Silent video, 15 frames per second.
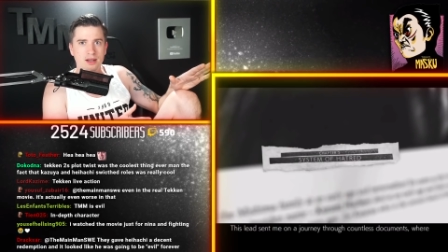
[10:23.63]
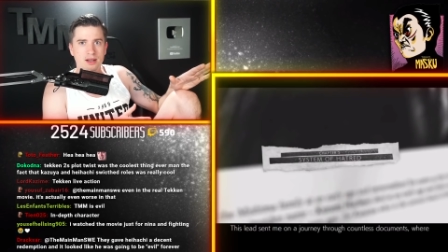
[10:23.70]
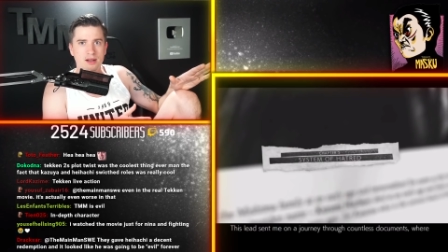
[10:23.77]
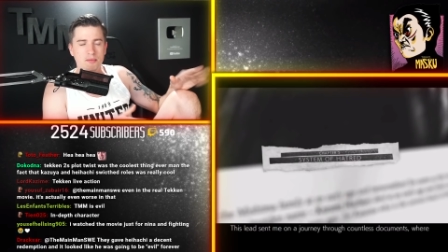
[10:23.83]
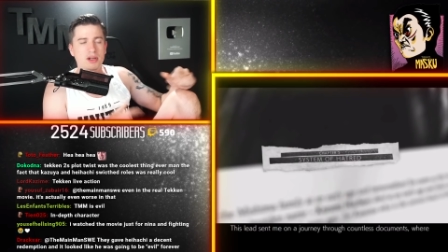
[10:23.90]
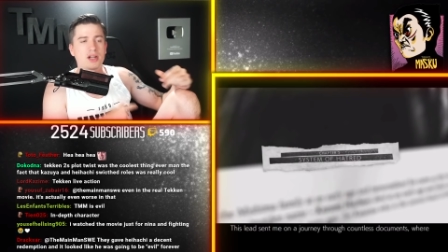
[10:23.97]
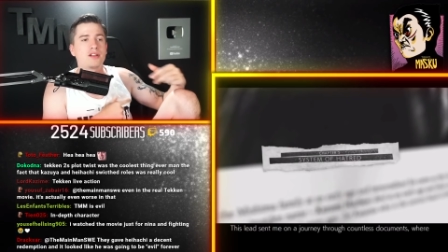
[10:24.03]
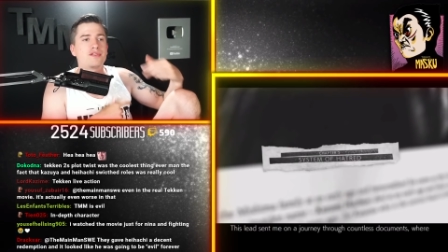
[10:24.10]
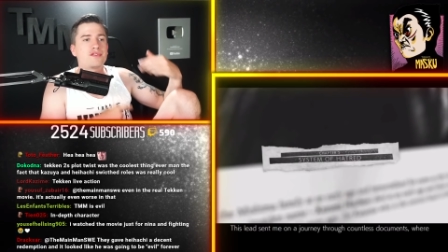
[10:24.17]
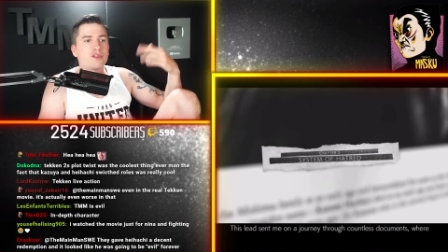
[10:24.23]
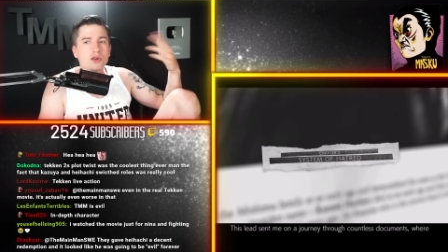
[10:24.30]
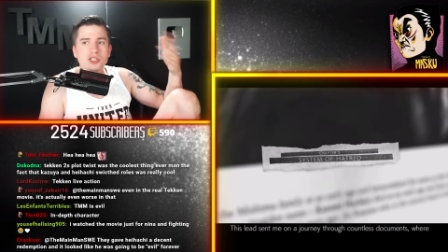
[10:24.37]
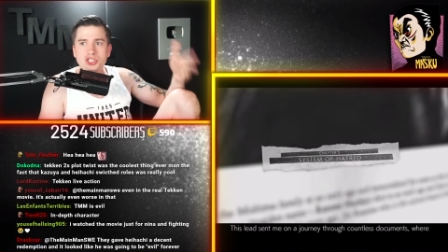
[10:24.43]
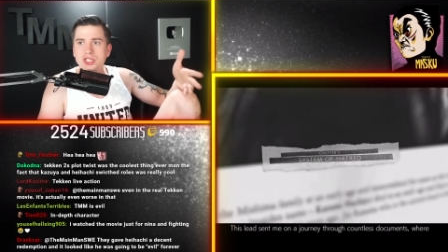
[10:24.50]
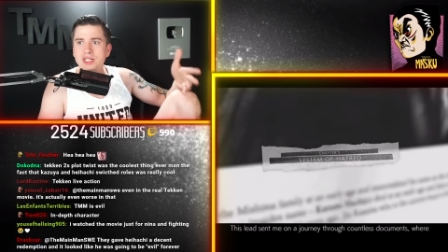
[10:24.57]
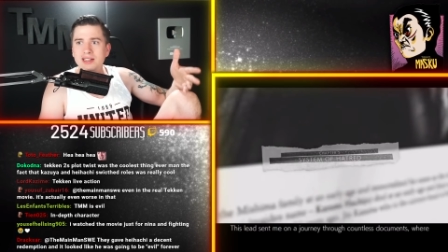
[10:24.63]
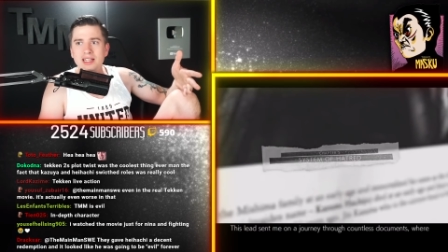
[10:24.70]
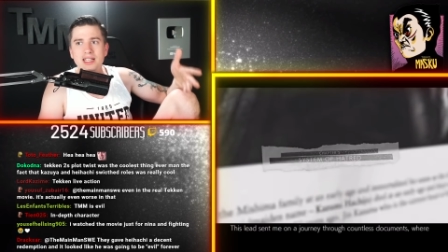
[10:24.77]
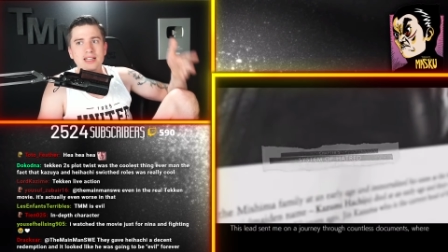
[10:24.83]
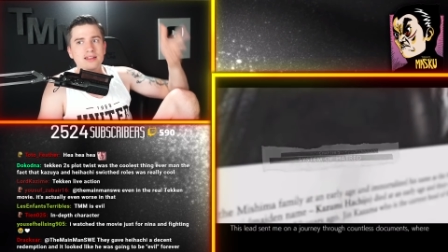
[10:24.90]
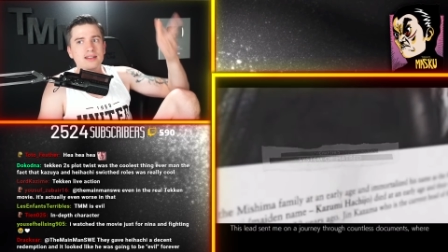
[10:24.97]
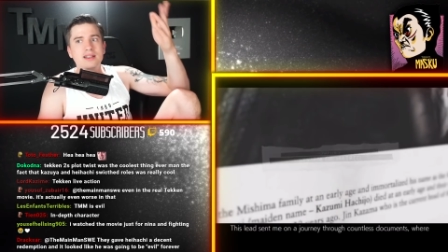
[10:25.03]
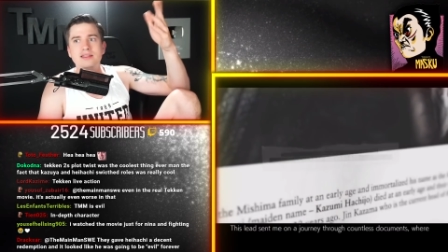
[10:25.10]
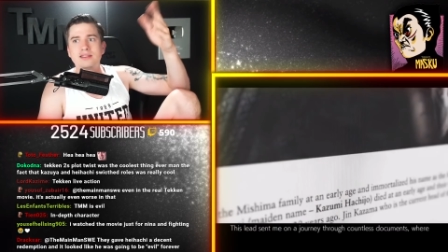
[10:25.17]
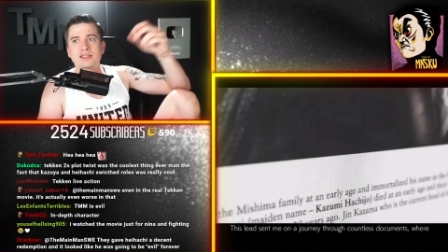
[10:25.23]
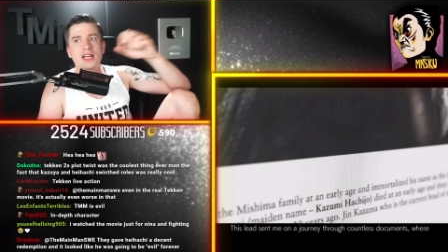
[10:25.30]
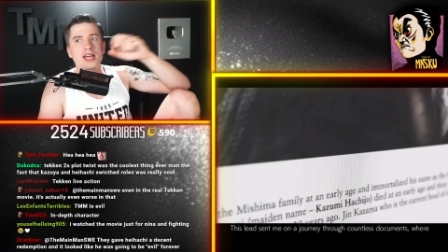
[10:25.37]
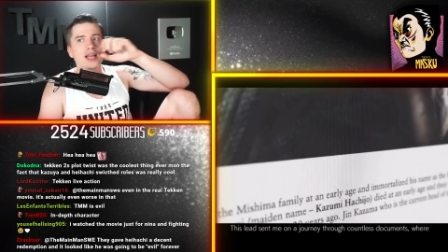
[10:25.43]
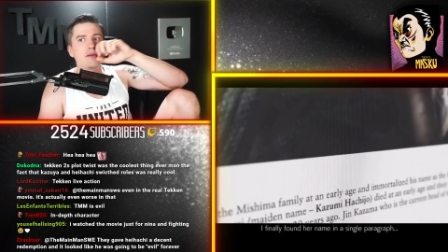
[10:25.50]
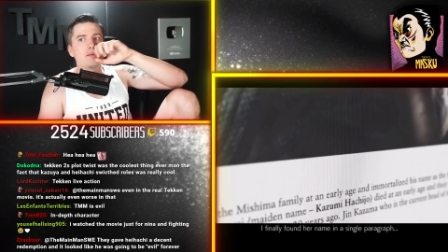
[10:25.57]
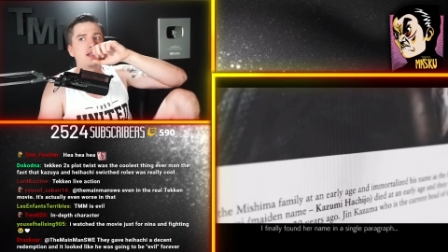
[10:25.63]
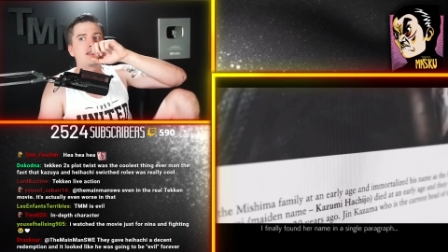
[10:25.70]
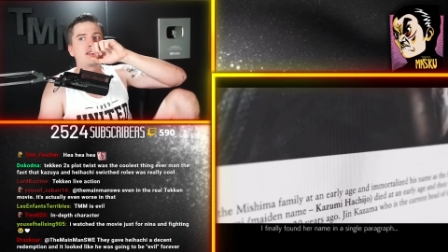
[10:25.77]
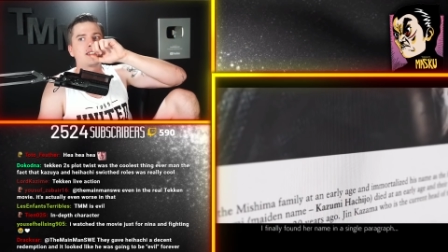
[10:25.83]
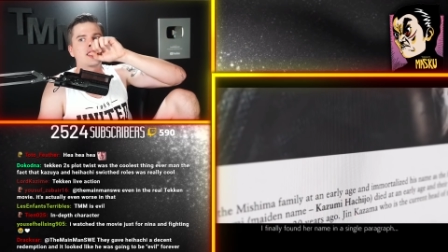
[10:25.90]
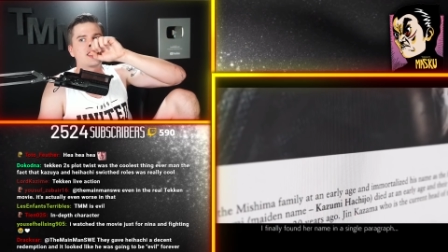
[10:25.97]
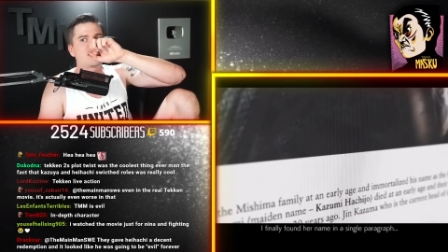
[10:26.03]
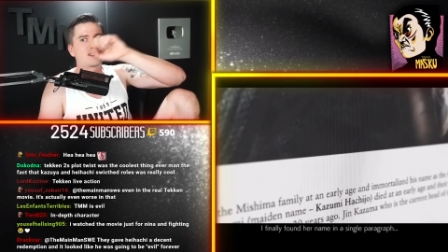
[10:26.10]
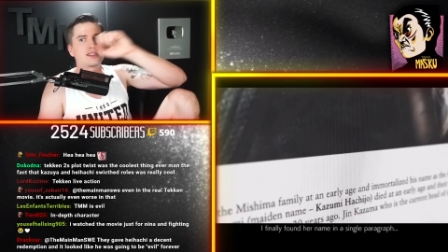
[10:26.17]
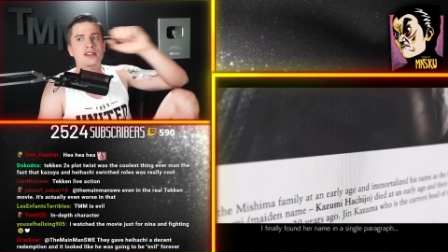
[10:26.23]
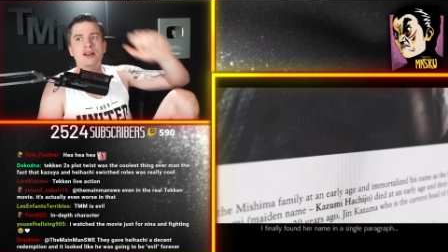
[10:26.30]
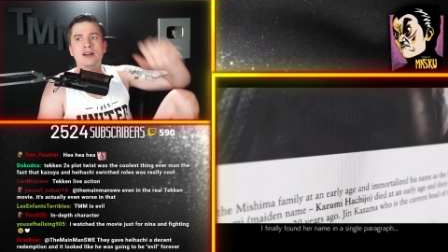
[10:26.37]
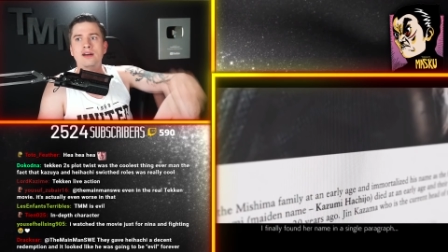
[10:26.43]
But unfortunately, in this game, it's just...